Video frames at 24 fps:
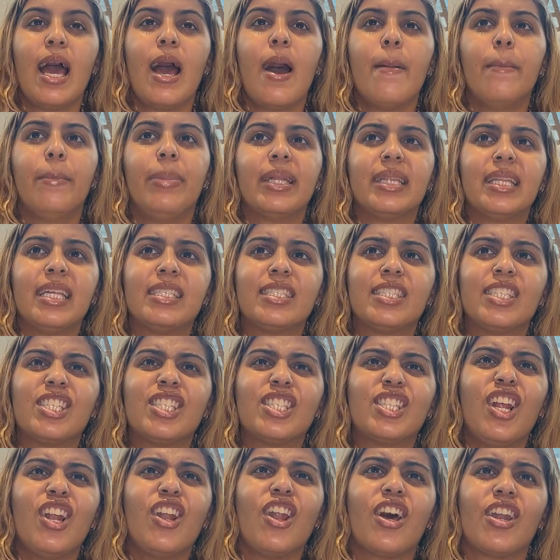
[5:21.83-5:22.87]
But there's just a
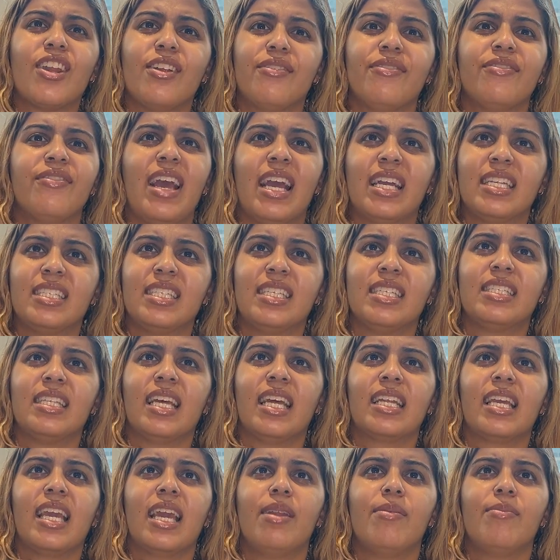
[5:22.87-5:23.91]
lot of factors that can